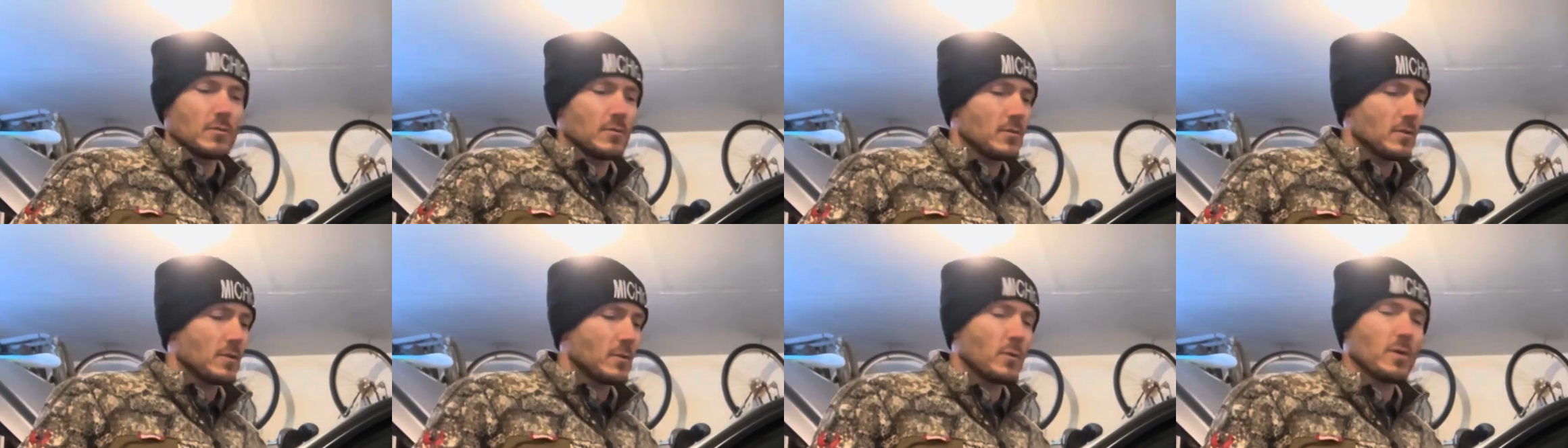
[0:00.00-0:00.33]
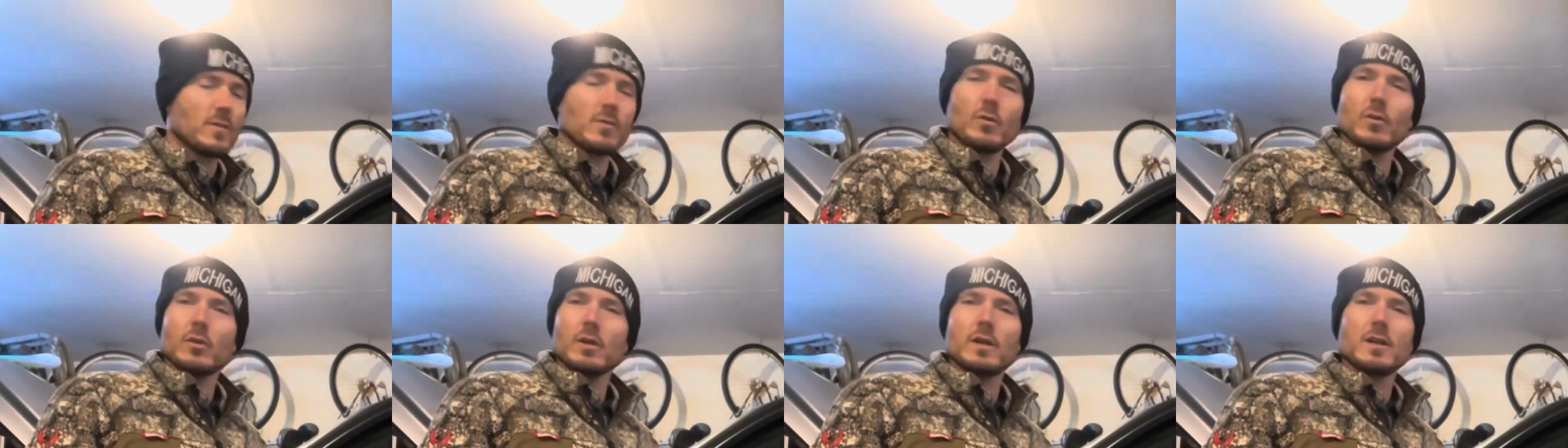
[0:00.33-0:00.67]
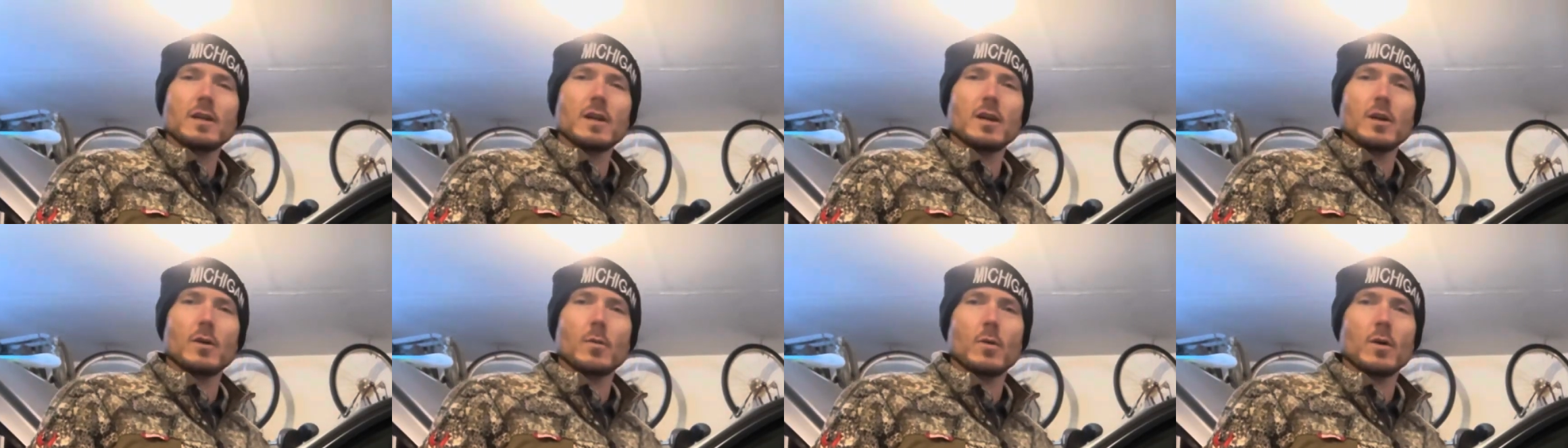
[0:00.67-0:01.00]
We've only
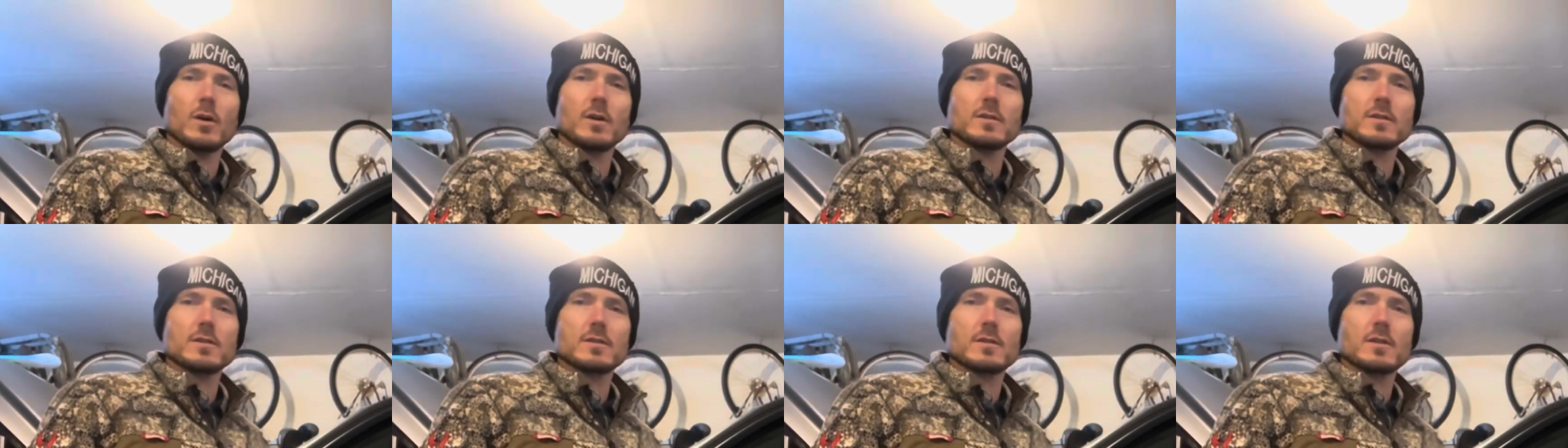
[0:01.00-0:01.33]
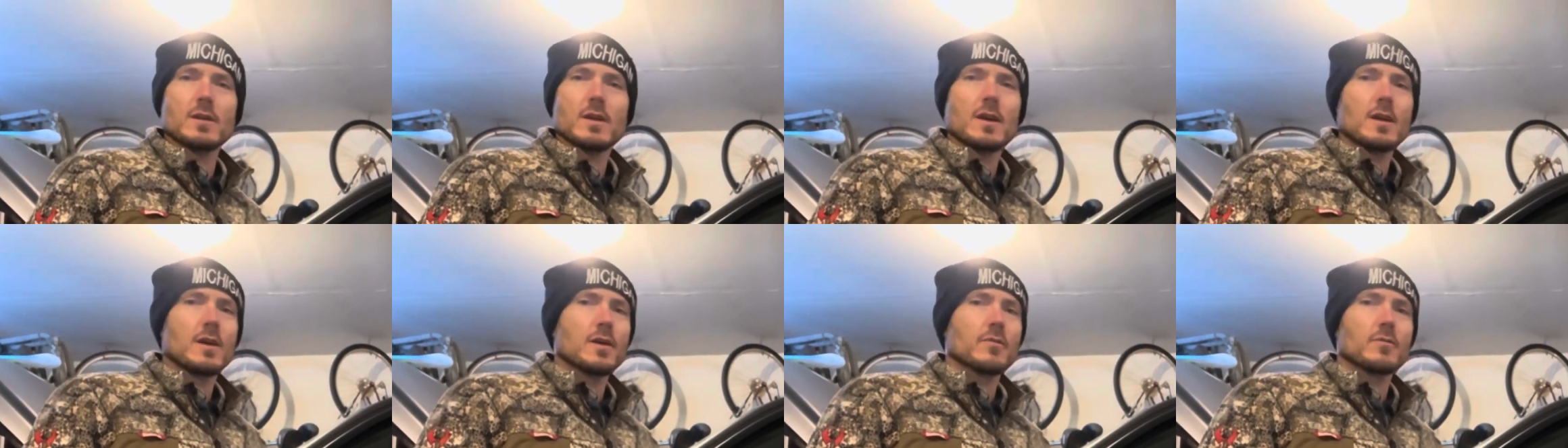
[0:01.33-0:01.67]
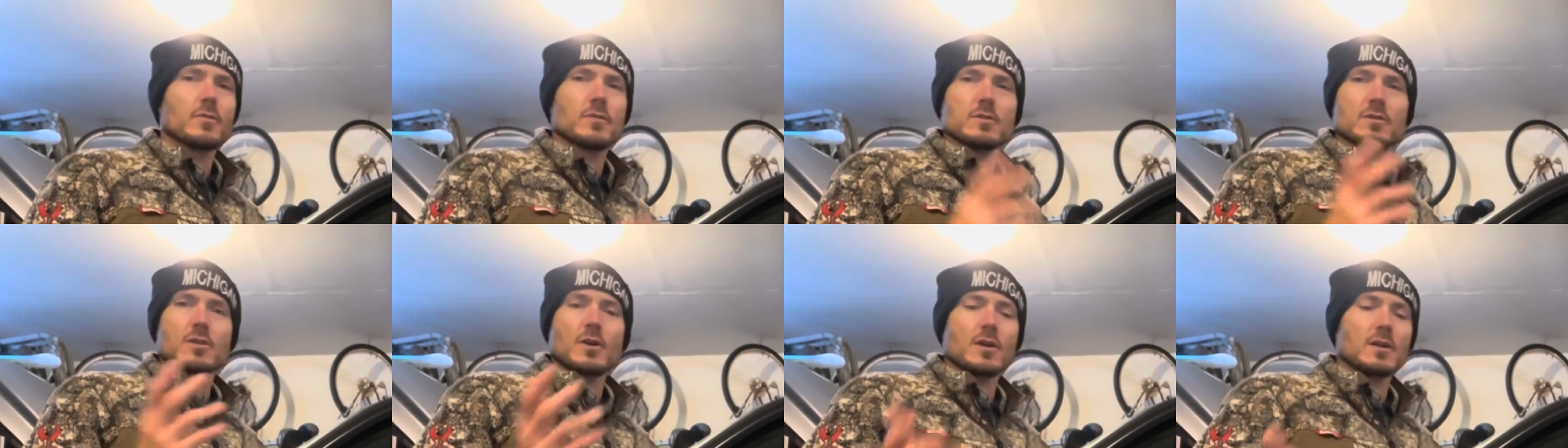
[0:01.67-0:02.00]
done it once for
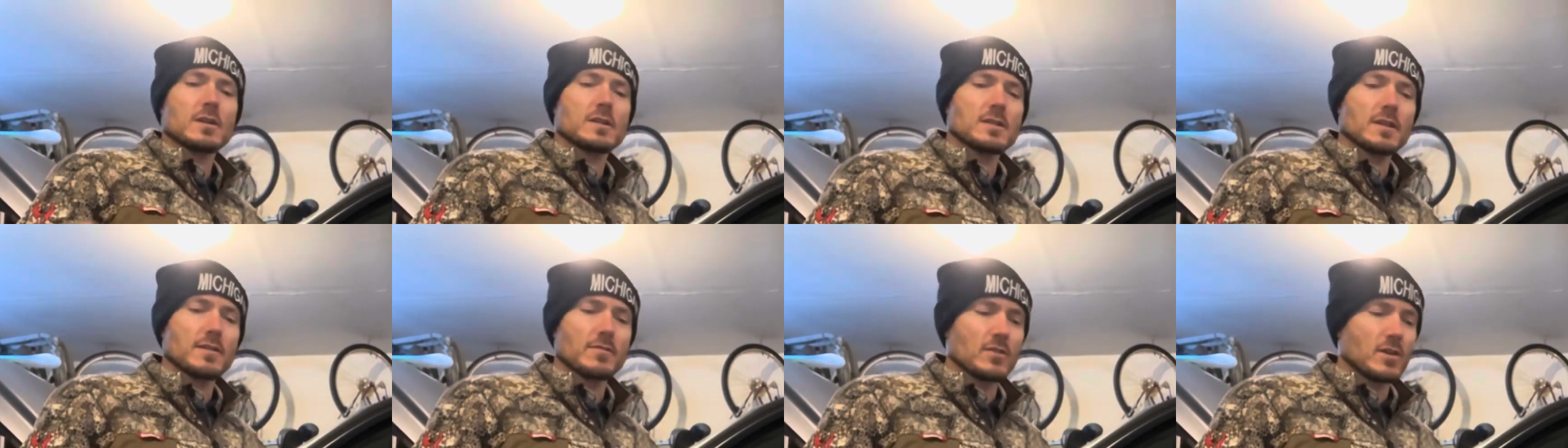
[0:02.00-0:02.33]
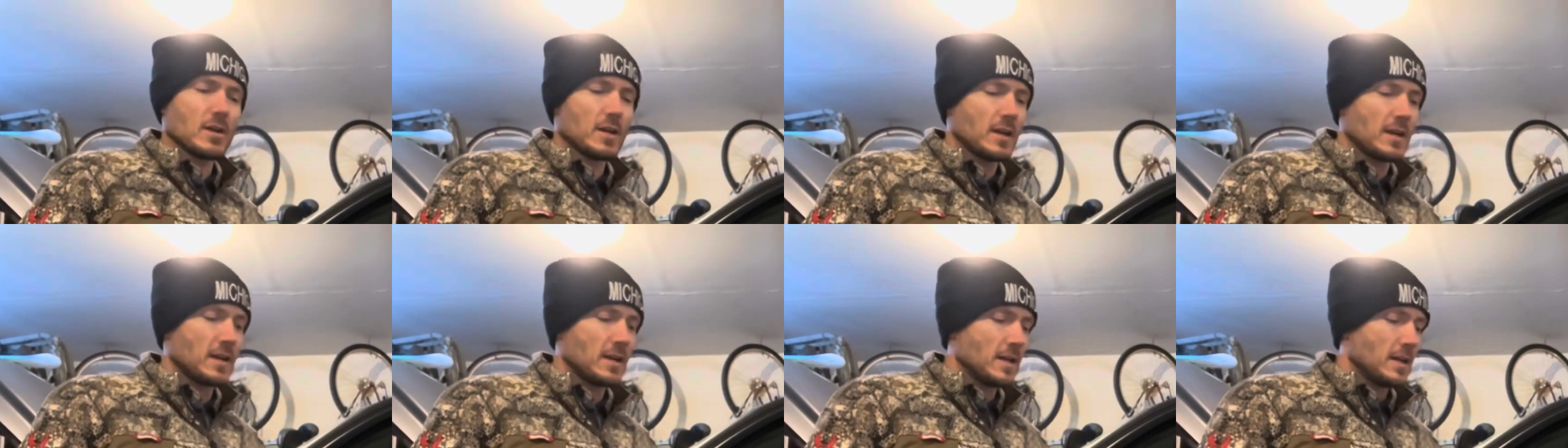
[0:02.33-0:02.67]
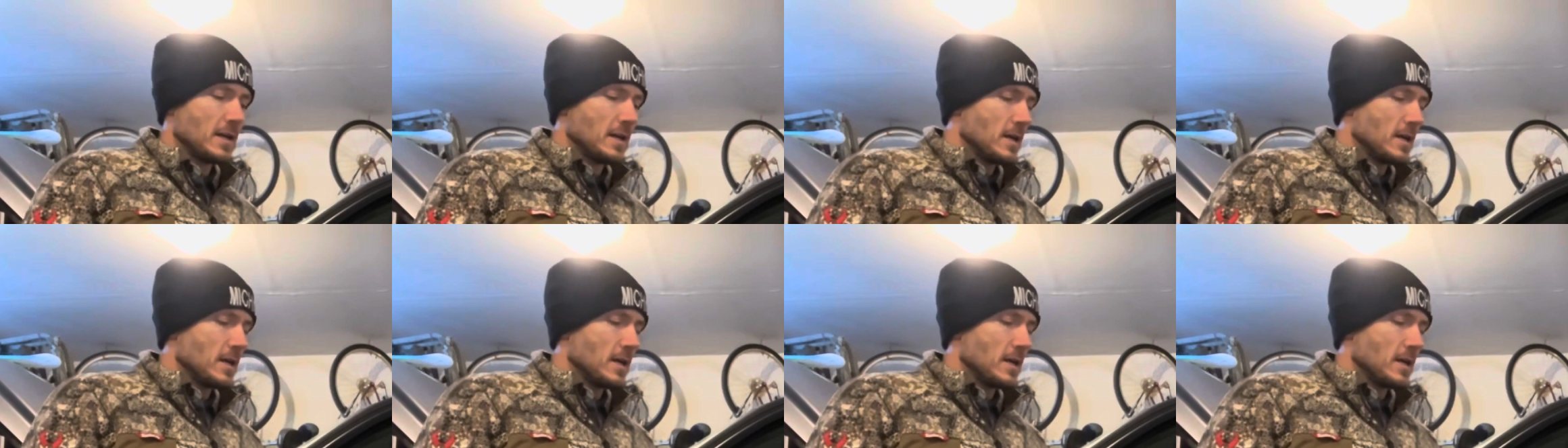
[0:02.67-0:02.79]
as long as I've done it.